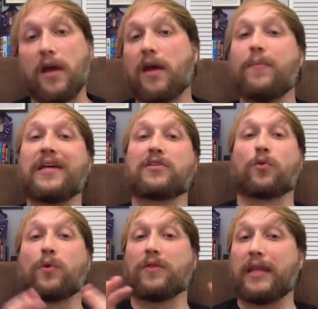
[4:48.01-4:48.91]
It makes the
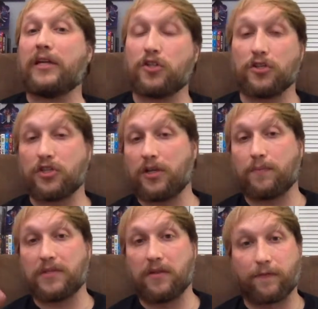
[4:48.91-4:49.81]

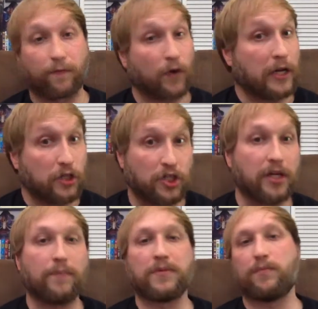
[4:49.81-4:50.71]
relationships, the
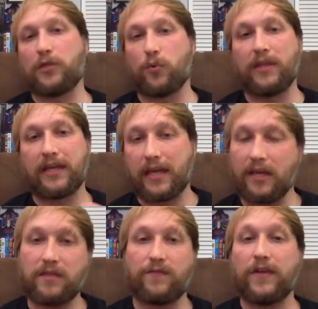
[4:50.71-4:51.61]
friendships between the
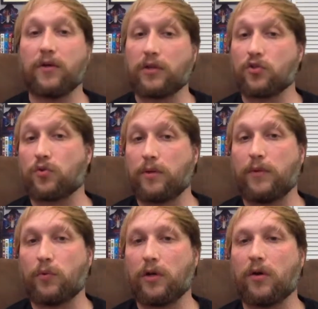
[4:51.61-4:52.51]
kids feel
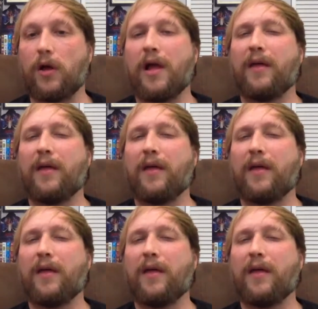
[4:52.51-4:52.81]
extremely real.